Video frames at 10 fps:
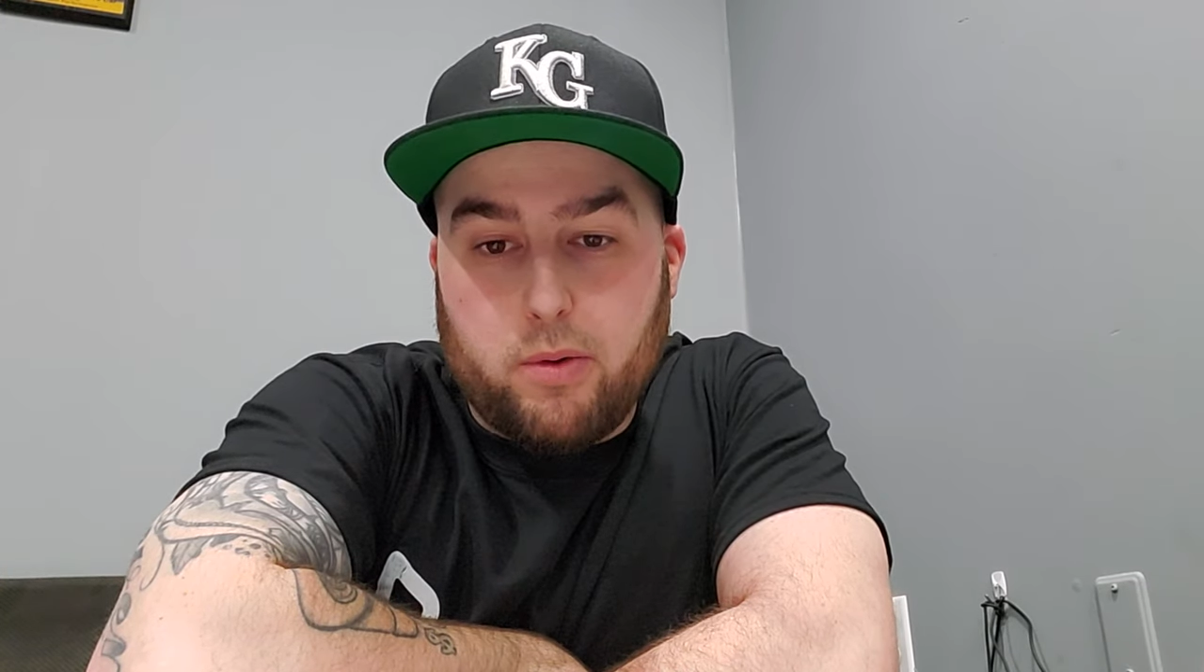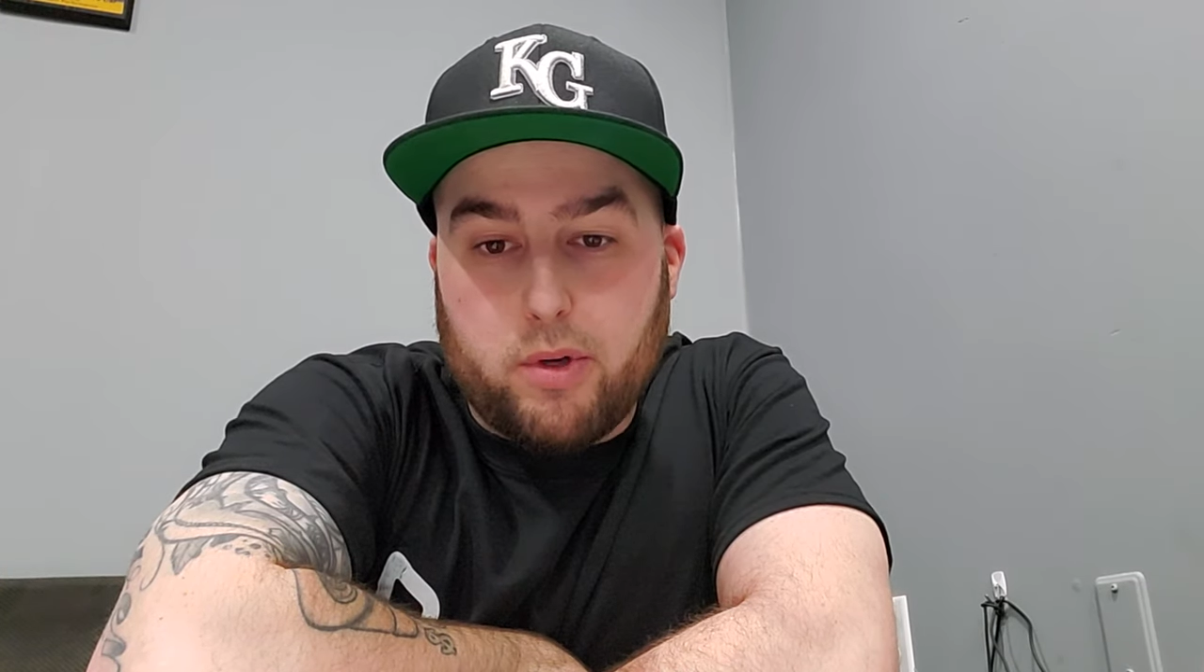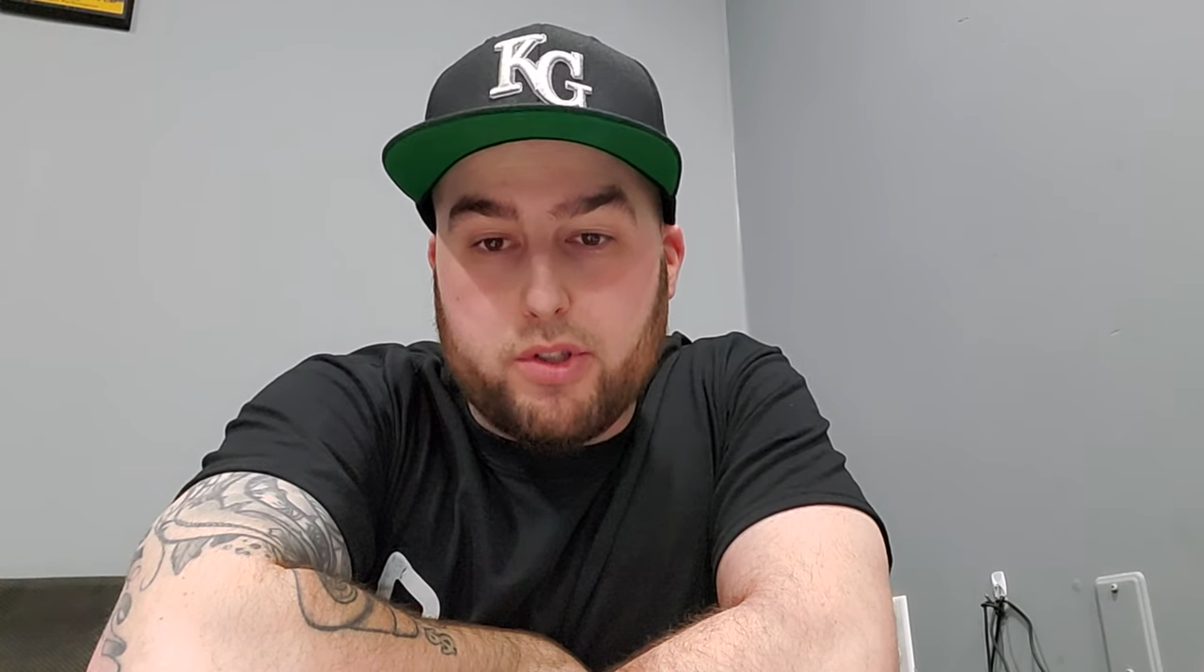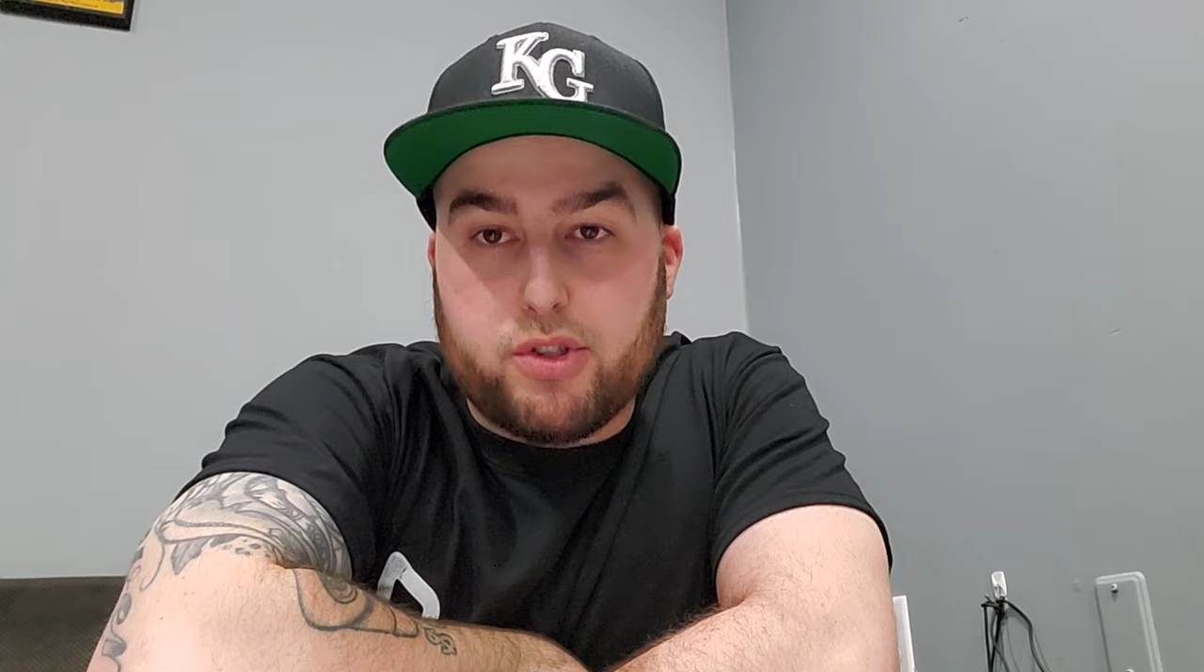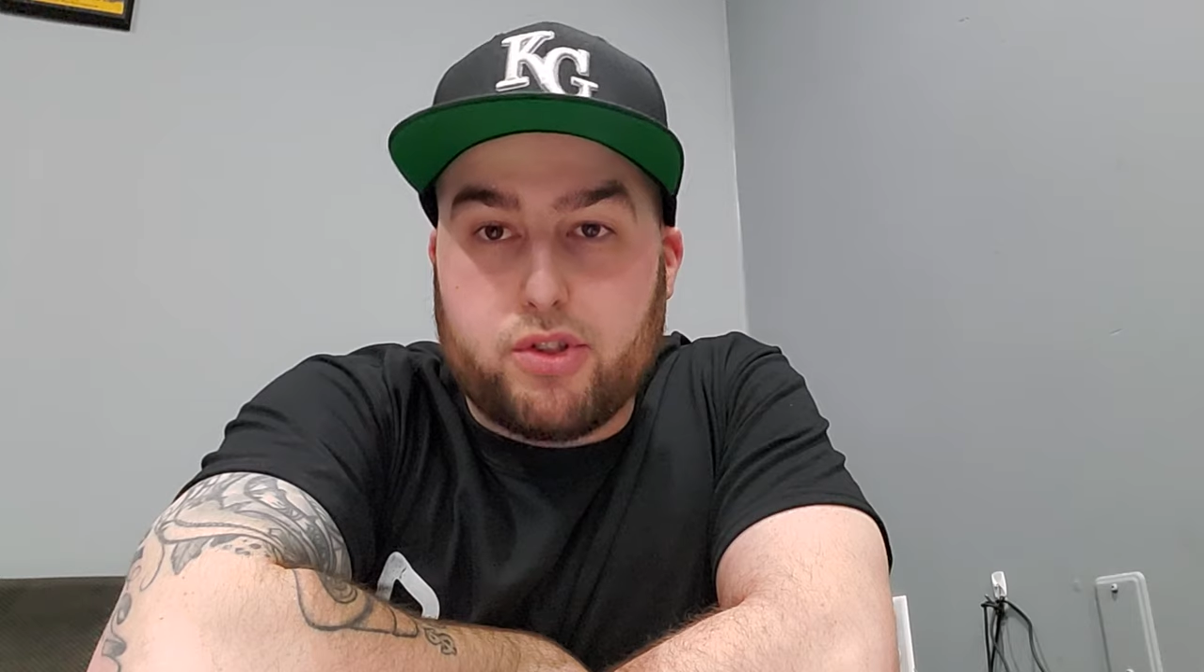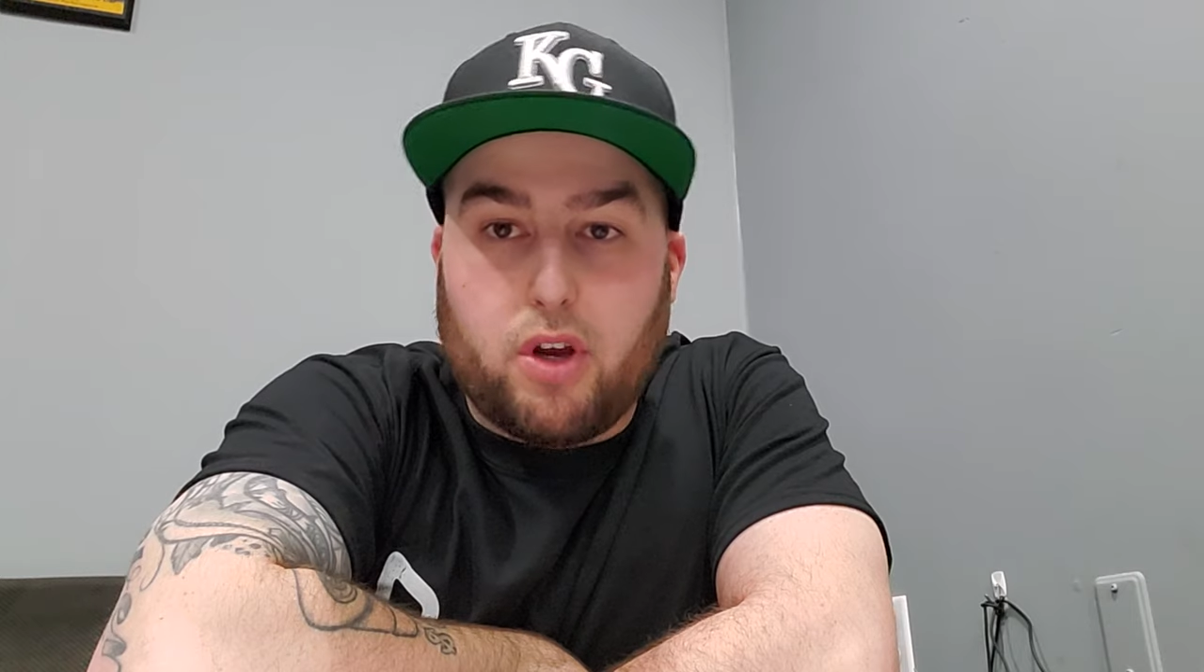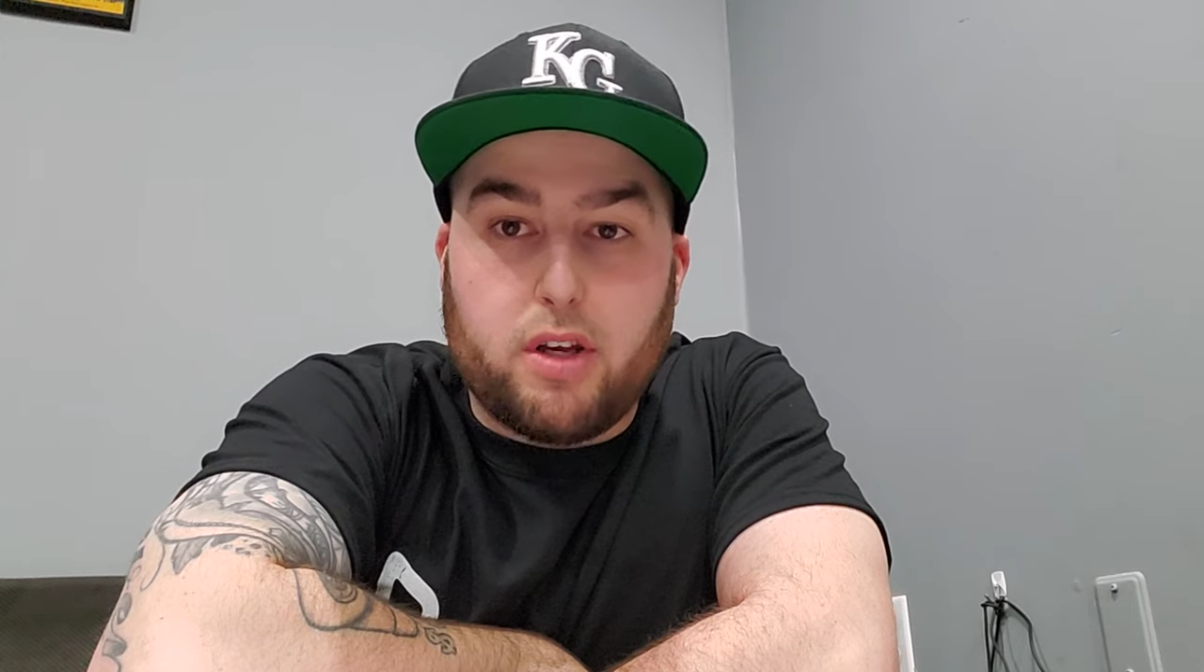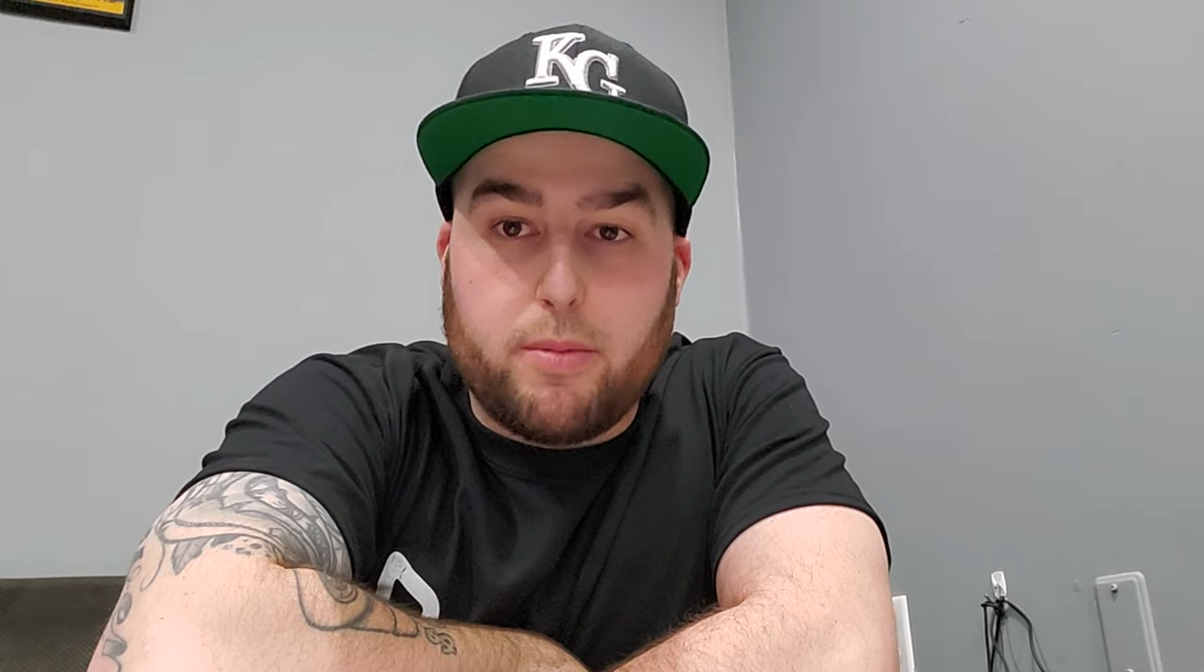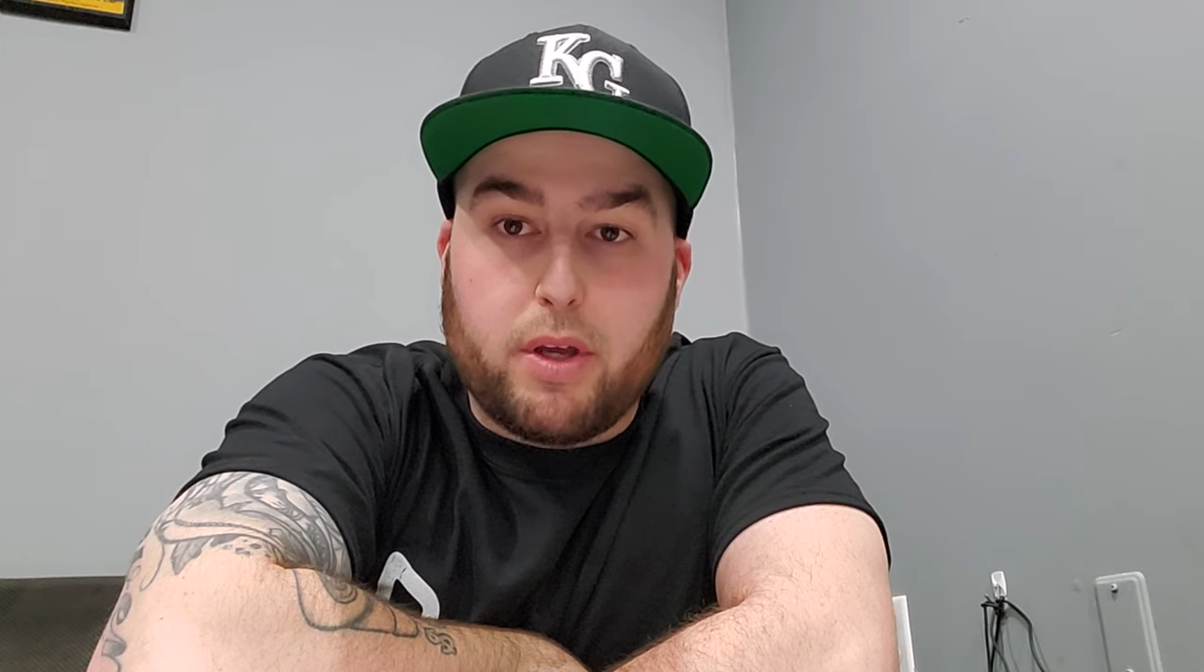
I was just trying to